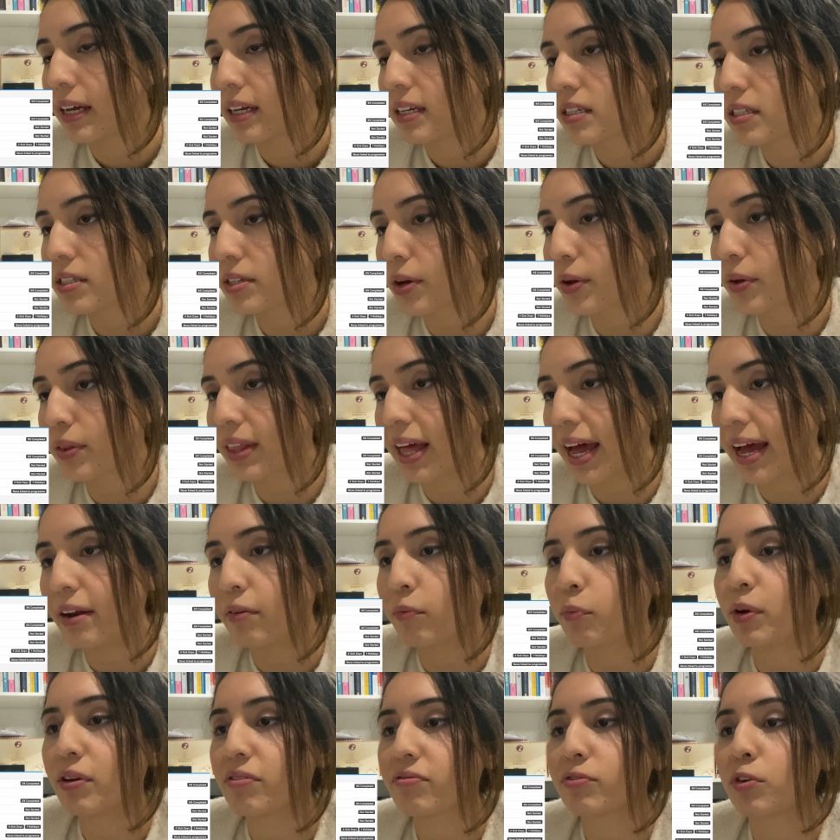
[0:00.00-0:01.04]
So
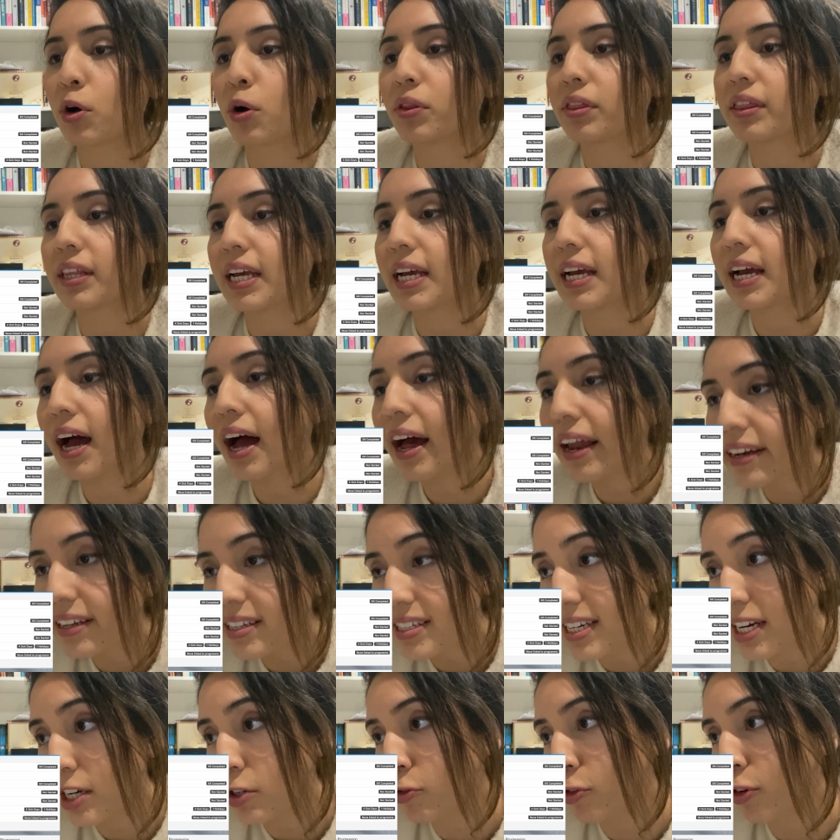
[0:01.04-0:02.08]
then we've got the early
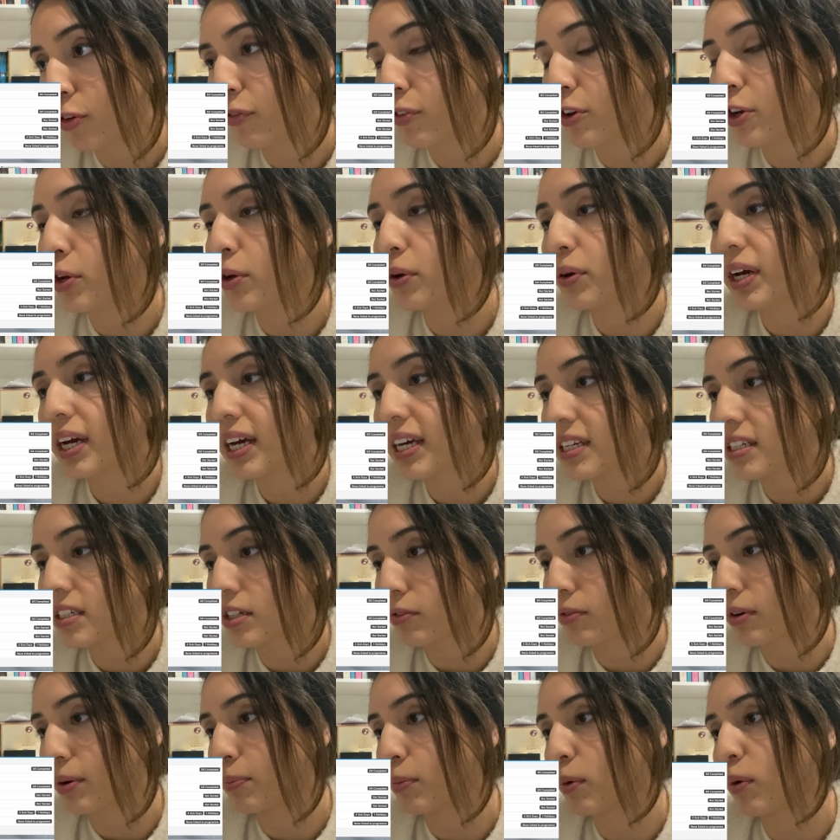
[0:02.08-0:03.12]
stage review,
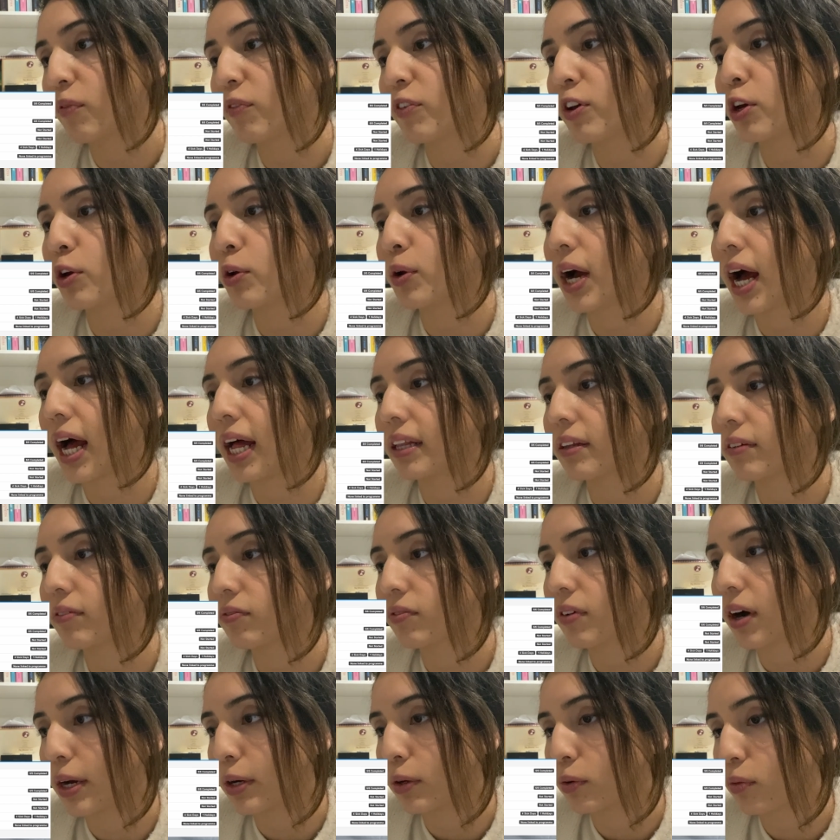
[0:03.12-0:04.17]
interim review, and the
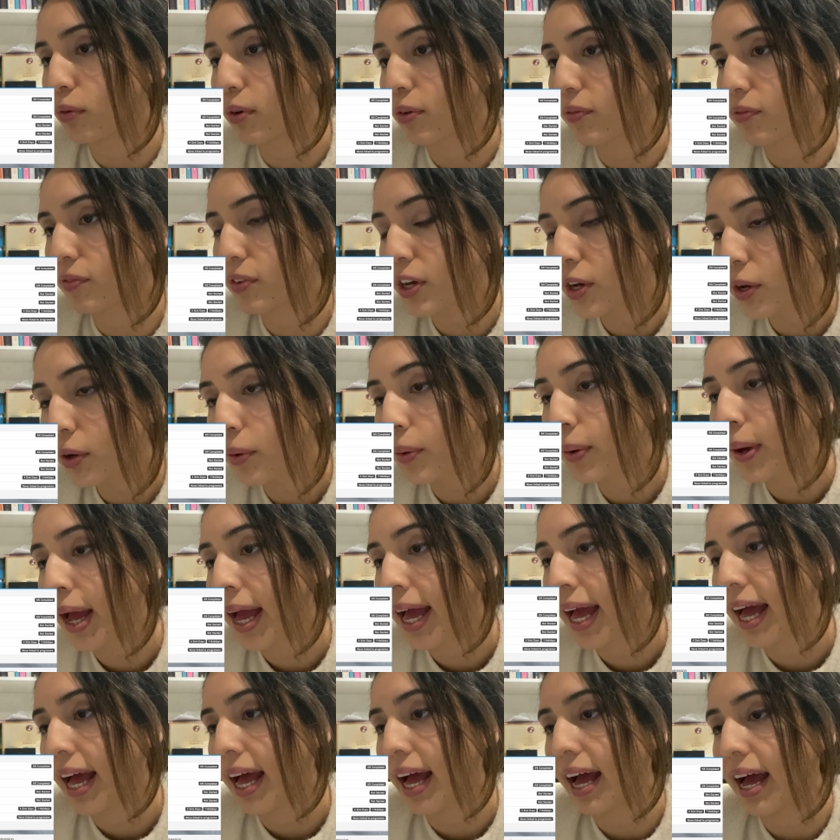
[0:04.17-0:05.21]
final review,
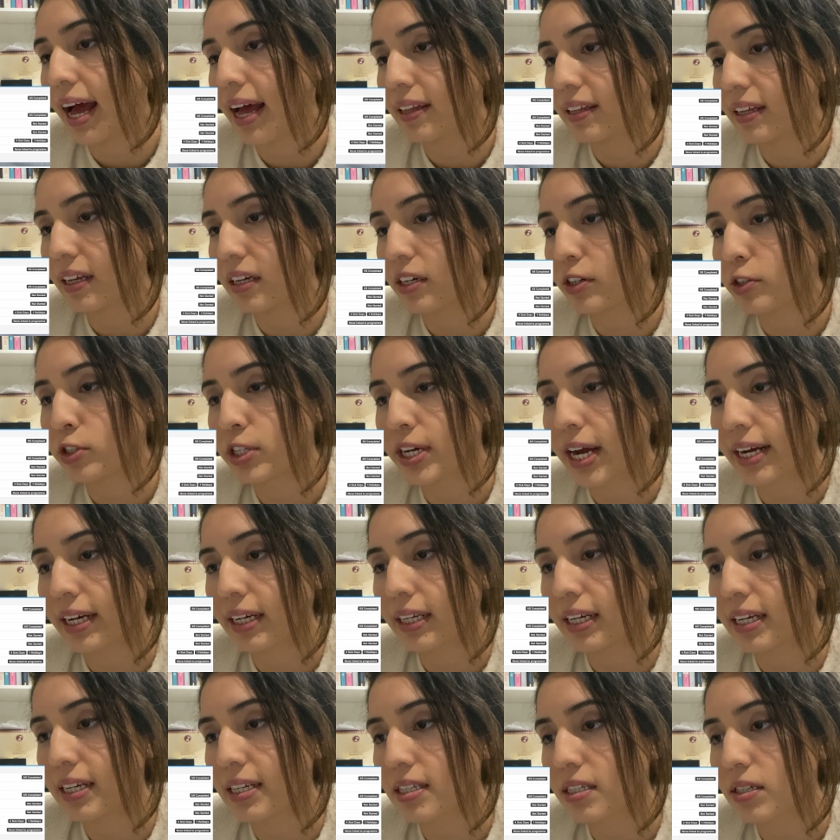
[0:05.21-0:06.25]
and then a
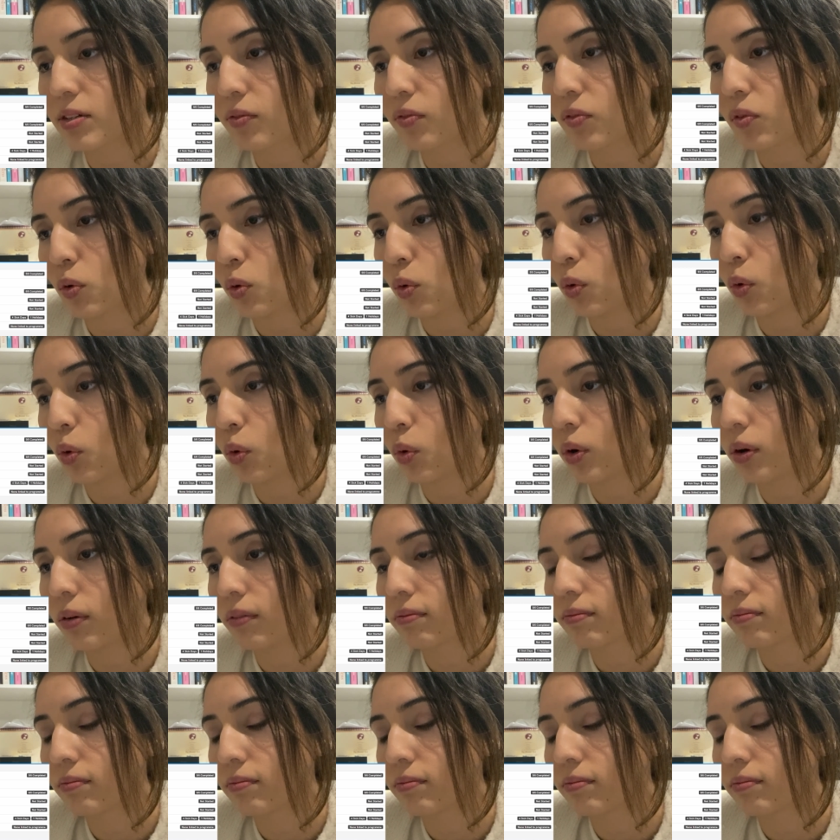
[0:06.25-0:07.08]
checklist for